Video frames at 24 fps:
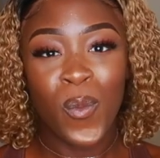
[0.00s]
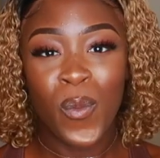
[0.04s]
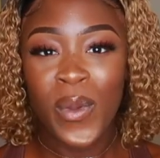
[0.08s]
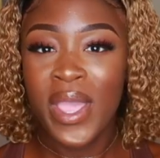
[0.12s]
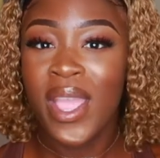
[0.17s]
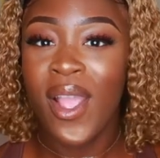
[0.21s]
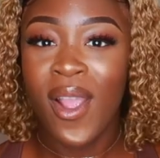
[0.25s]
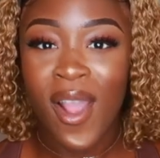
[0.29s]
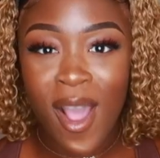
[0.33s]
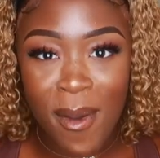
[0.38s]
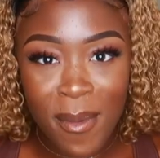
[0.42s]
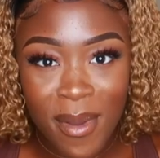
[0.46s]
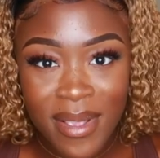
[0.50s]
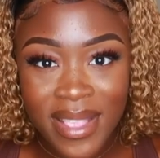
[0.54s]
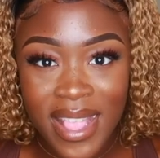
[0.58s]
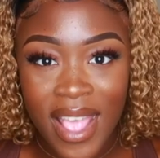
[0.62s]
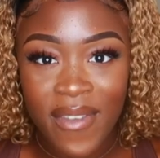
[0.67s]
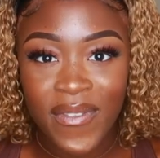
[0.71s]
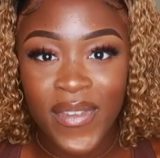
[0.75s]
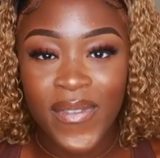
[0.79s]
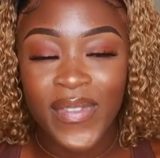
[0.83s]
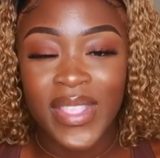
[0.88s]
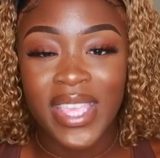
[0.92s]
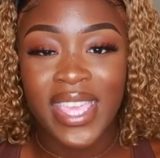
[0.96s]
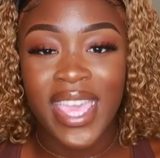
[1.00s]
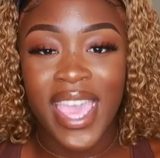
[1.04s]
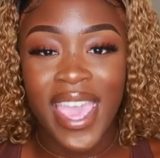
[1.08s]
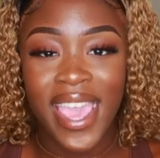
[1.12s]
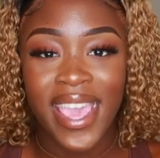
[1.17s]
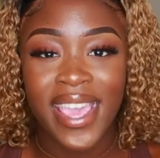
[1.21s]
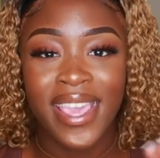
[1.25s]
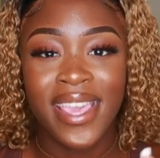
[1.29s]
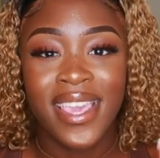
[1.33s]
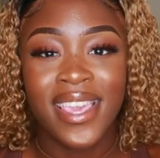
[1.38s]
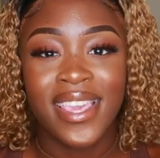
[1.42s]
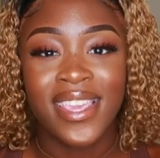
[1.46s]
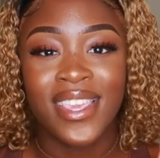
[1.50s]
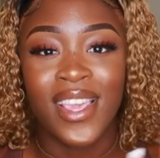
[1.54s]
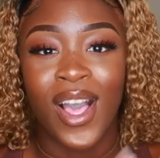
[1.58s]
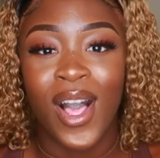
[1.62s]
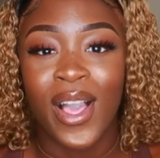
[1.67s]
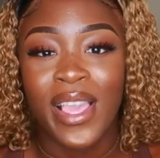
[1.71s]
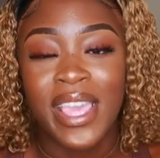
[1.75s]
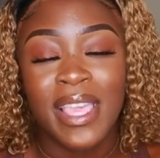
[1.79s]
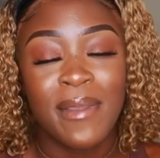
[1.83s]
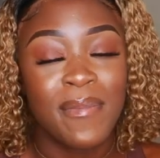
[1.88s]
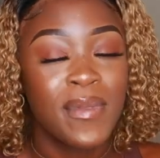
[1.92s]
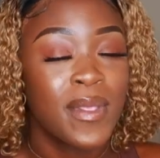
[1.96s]
We are almost at 50K.
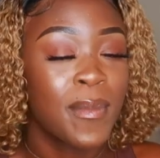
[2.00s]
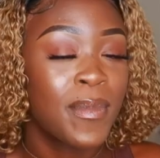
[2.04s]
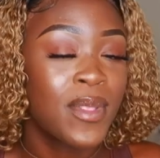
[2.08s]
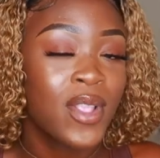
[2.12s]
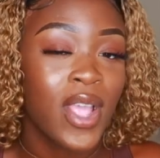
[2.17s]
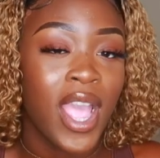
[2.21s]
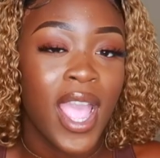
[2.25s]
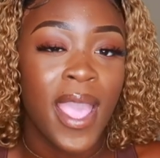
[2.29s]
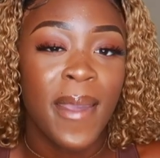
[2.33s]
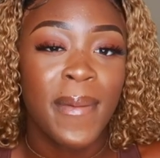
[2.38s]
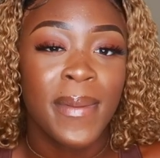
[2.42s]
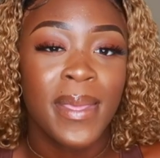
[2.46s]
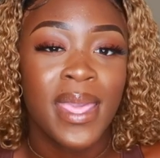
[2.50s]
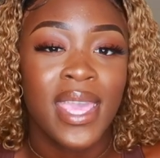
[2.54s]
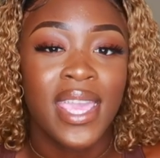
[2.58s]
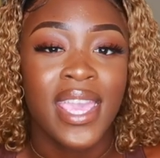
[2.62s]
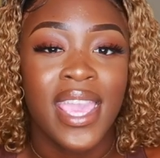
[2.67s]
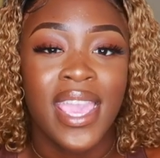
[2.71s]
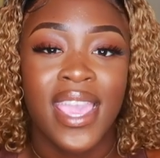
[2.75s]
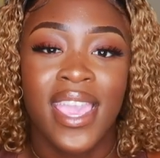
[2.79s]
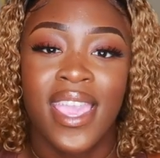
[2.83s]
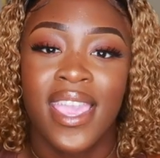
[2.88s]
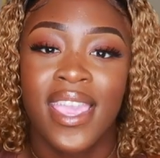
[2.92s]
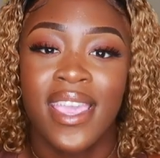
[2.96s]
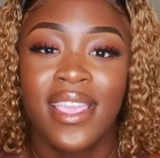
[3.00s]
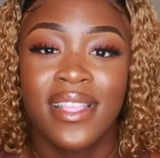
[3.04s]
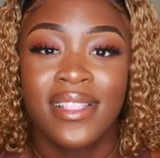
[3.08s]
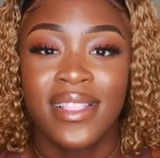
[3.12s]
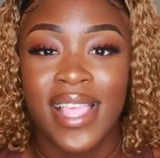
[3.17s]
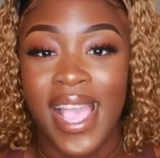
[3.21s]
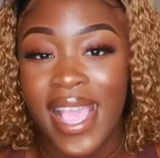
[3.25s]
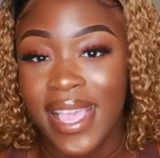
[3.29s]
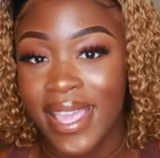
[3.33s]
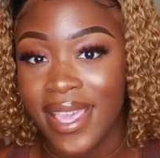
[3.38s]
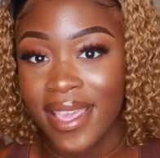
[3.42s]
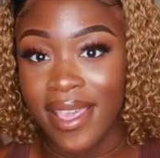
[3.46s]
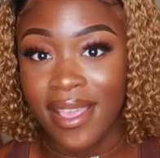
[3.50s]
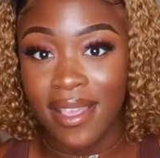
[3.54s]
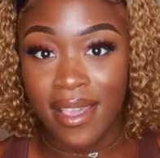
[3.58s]
Y'all keep subscribing and liking